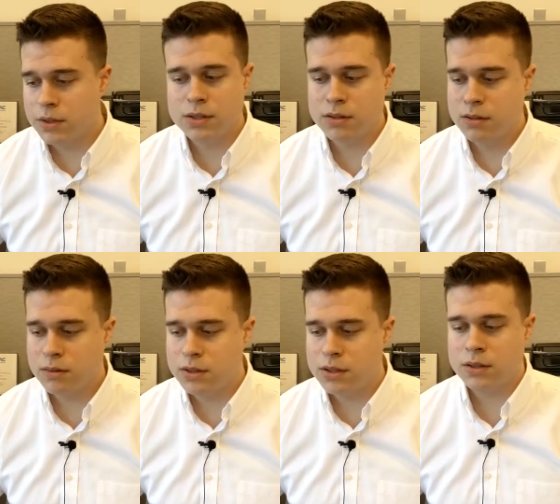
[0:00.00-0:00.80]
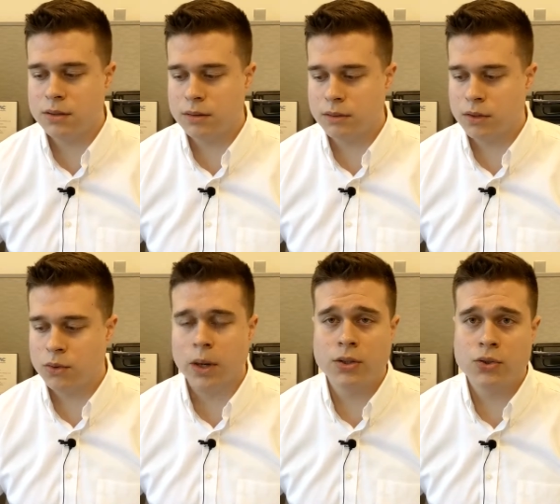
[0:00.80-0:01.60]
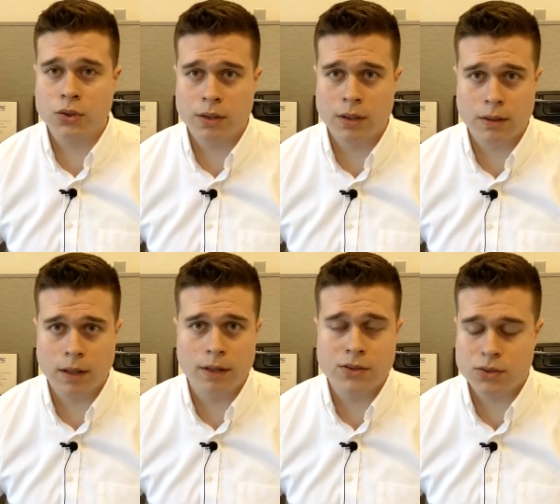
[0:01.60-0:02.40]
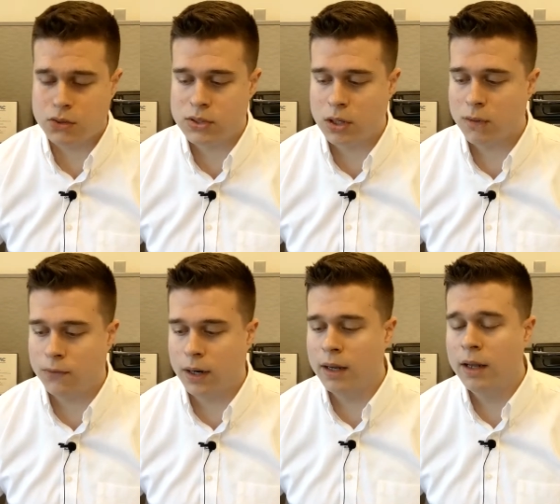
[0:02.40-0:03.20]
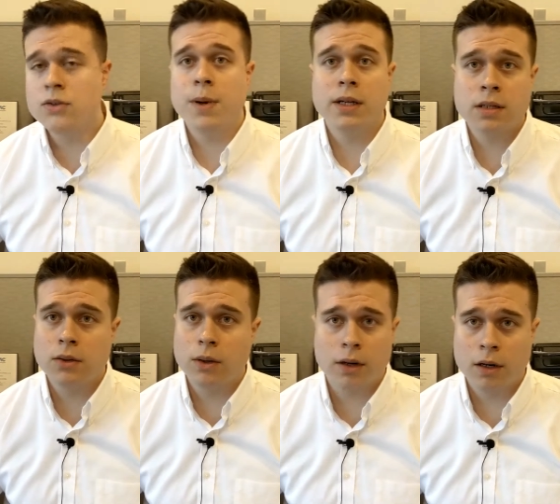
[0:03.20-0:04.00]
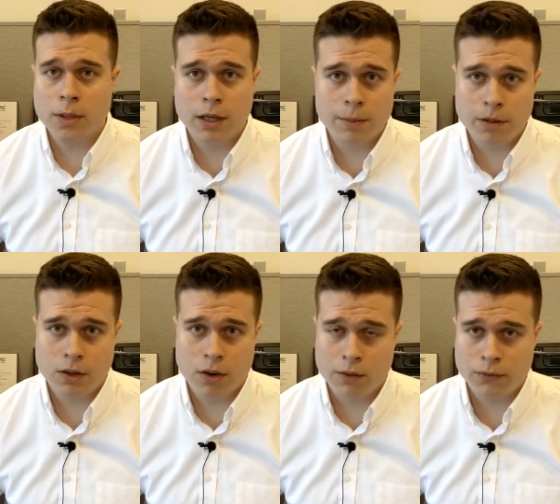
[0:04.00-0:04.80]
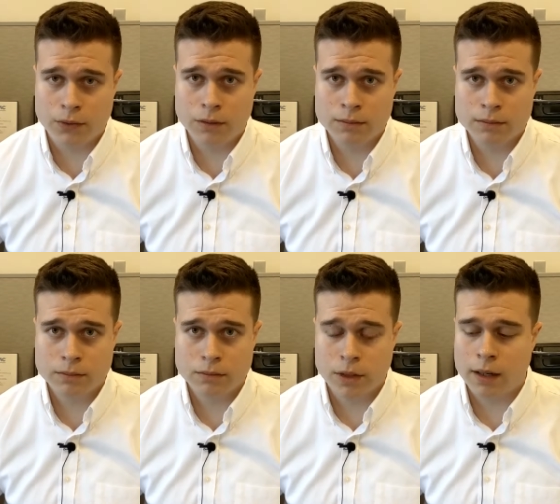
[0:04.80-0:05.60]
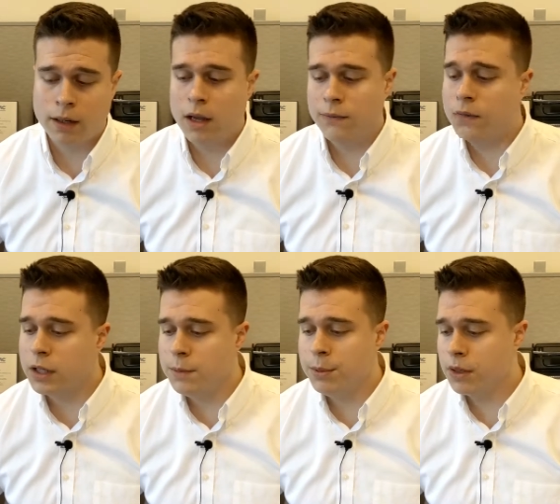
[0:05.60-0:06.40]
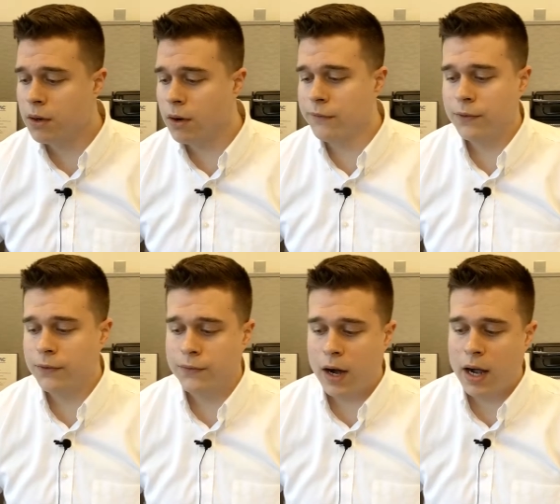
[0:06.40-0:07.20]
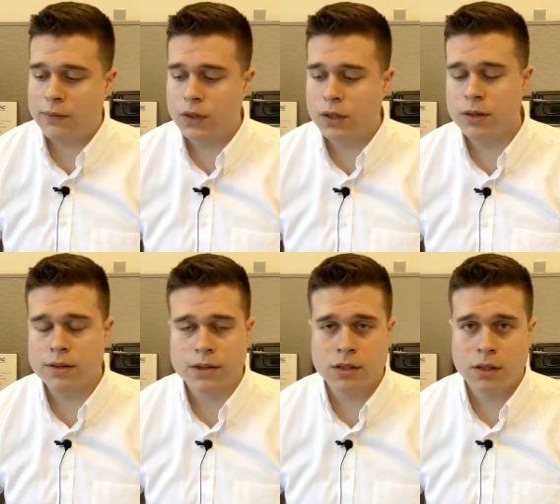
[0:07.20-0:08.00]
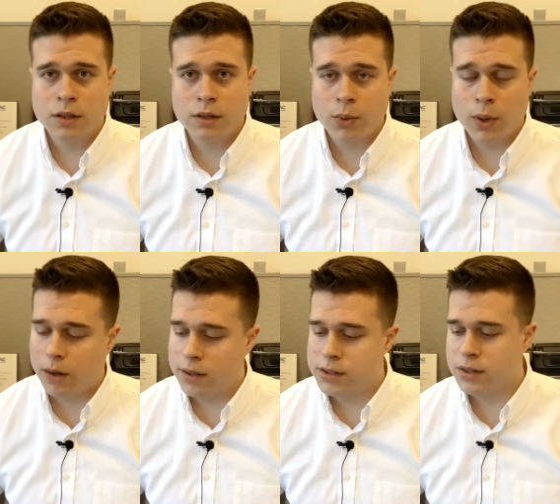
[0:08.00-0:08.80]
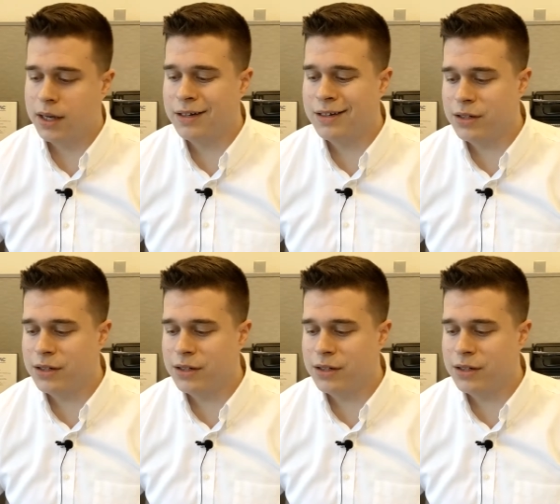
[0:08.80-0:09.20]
This is the question that answers itself, right? Depends how long you're going to be keeping the car for, right? If you're keeping the car for 5 years, quite honestly, that